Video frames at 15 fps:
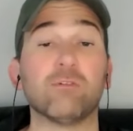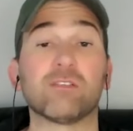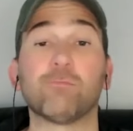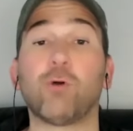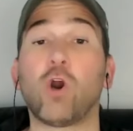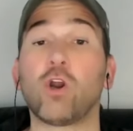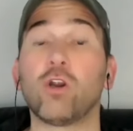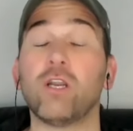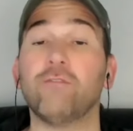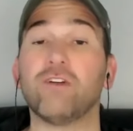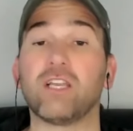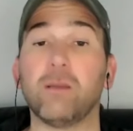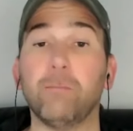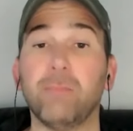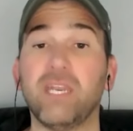He was part
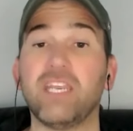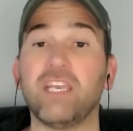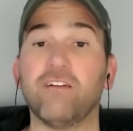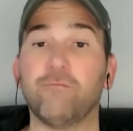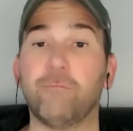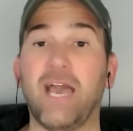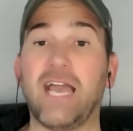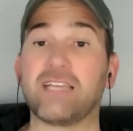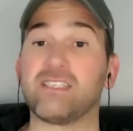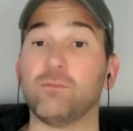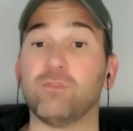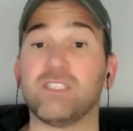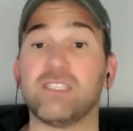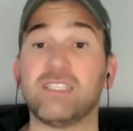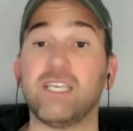of a committee of backs
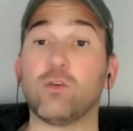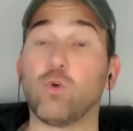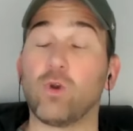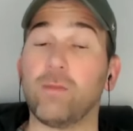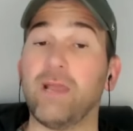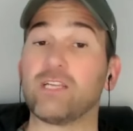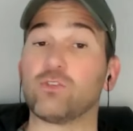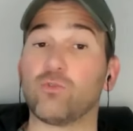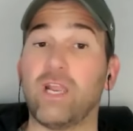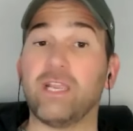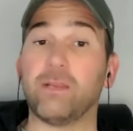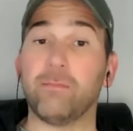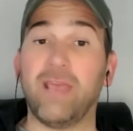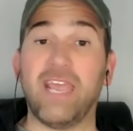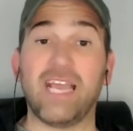that would see quarterback
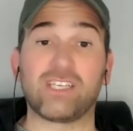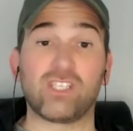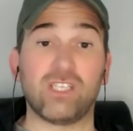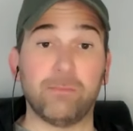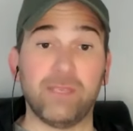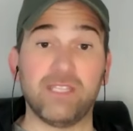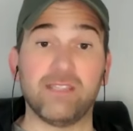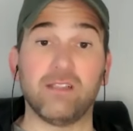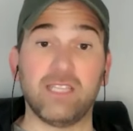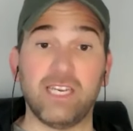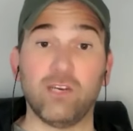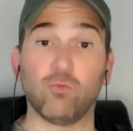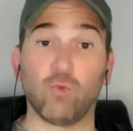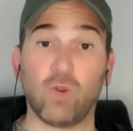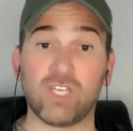Drake Maye actually be the
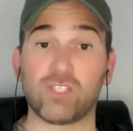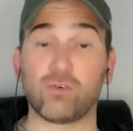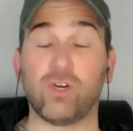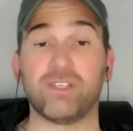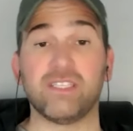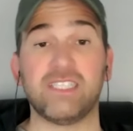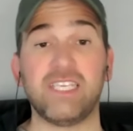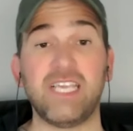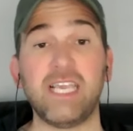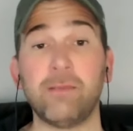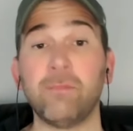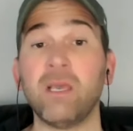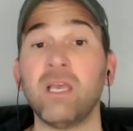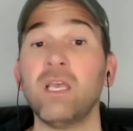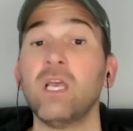leading rusher on the
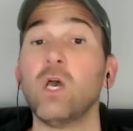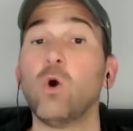team.